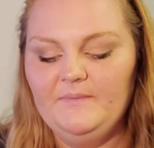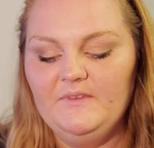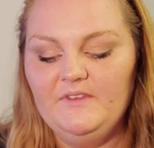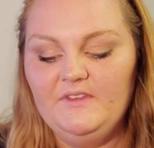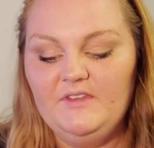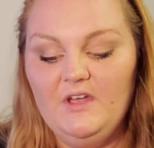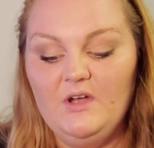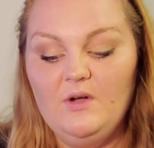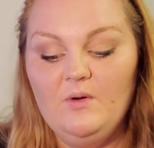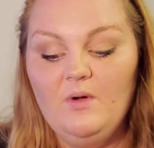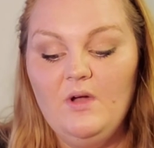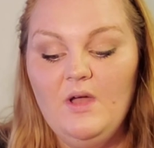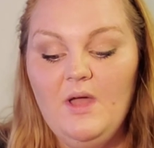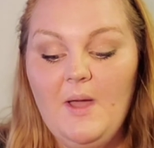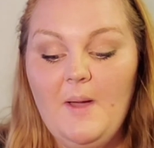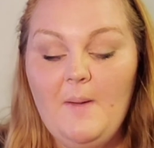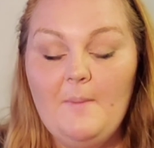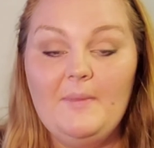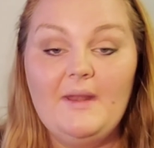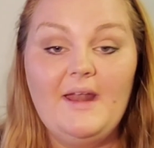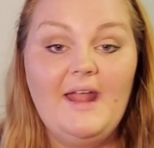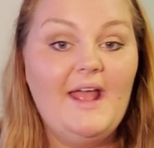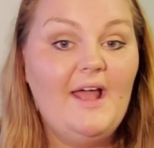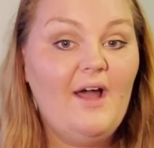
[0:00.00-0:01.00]
So,
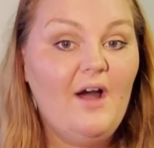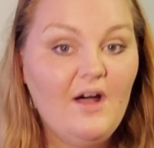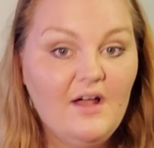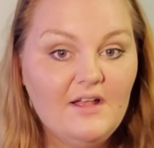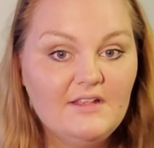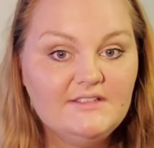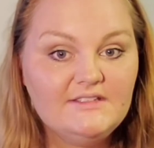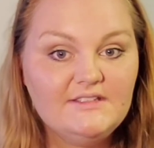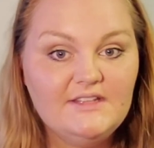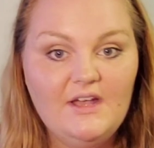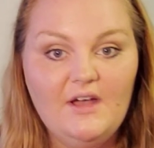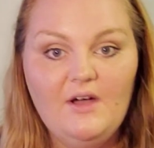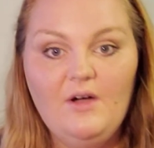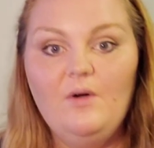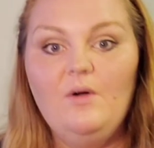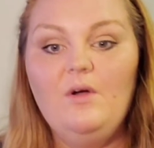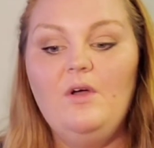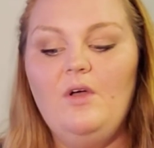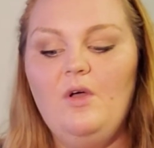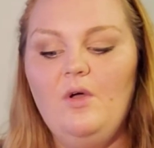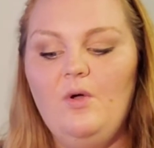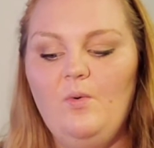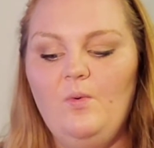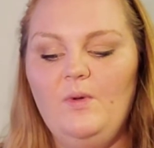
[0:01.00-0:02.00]
but I also,
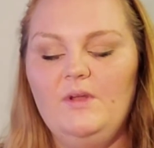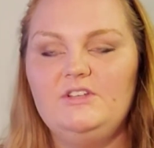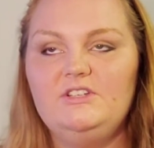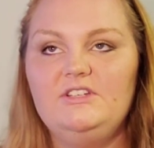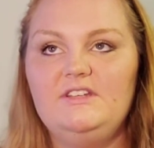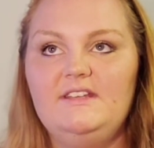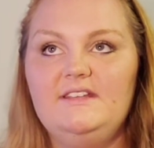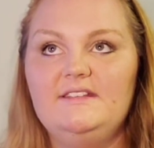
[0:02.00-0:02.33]
which